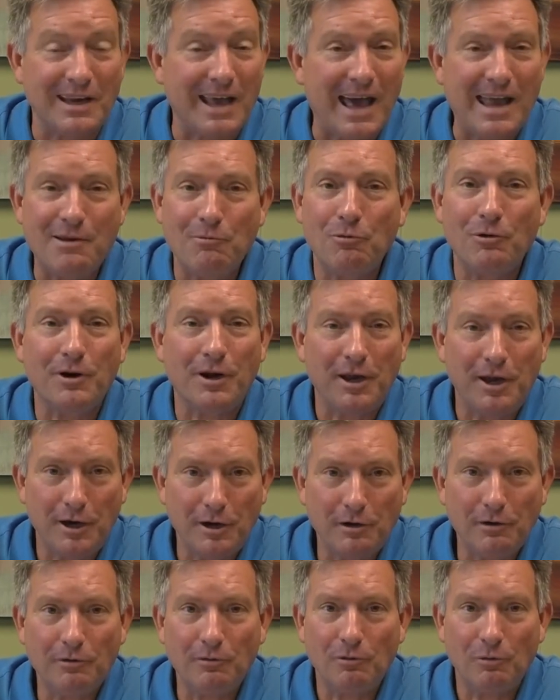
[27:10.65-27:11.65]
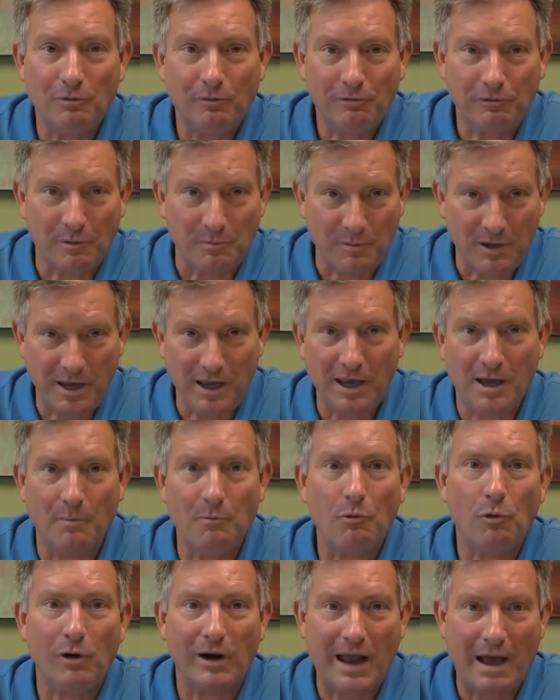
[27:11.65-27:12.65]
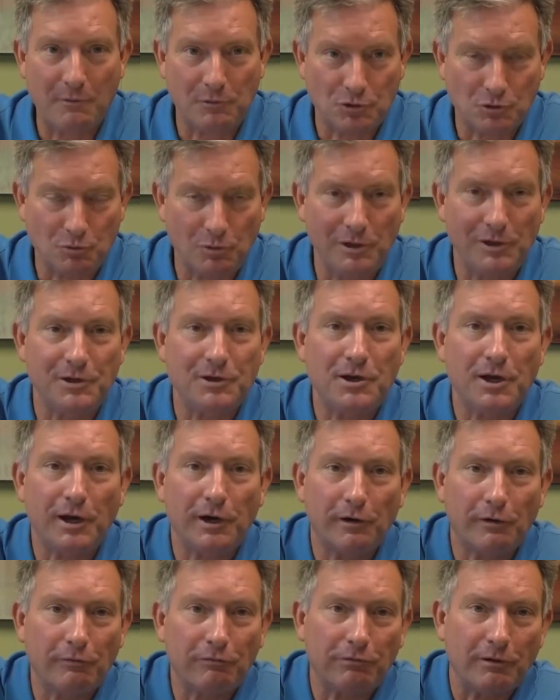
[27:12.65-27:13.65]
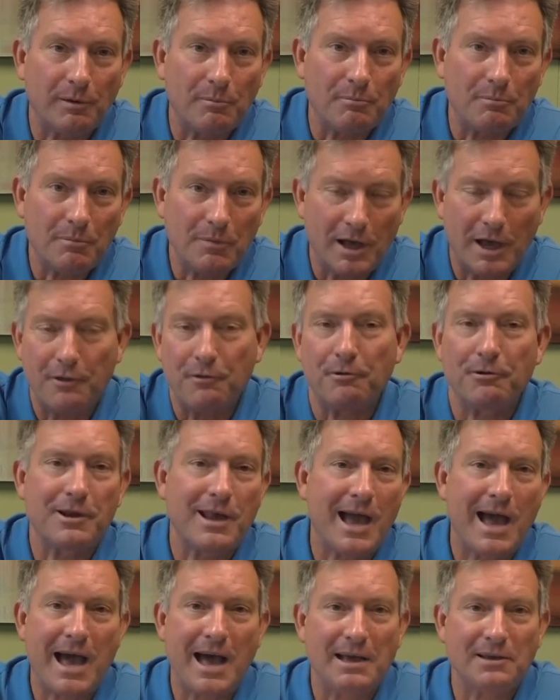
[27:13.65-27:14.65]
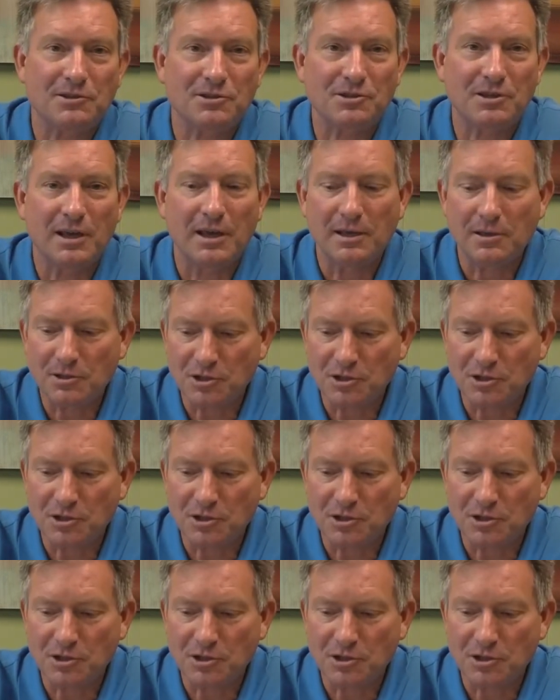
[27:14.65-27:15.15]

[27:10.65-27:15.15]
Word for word: And I didn't want to hear from him what I was willing to hear from other guys.